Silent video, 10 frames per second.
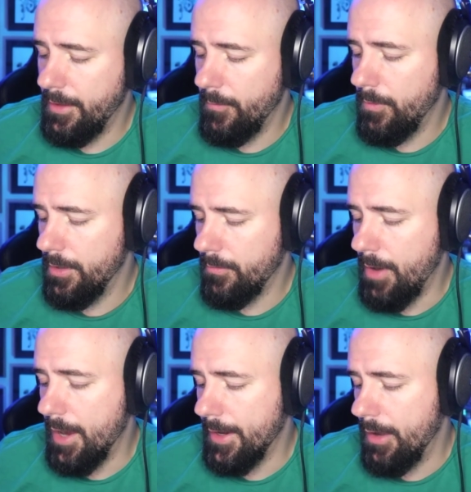They want to
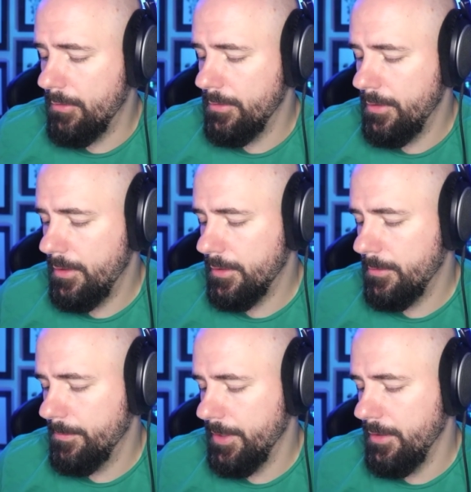rock out and, and
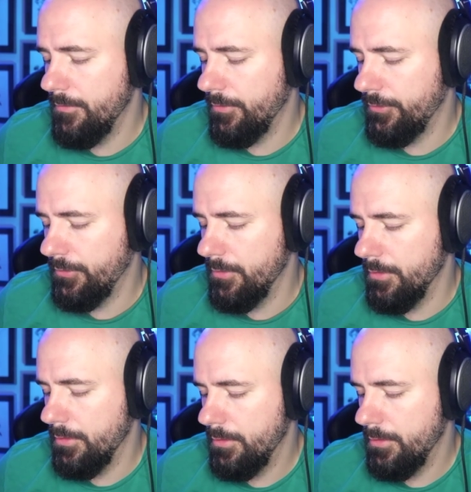compete for sure.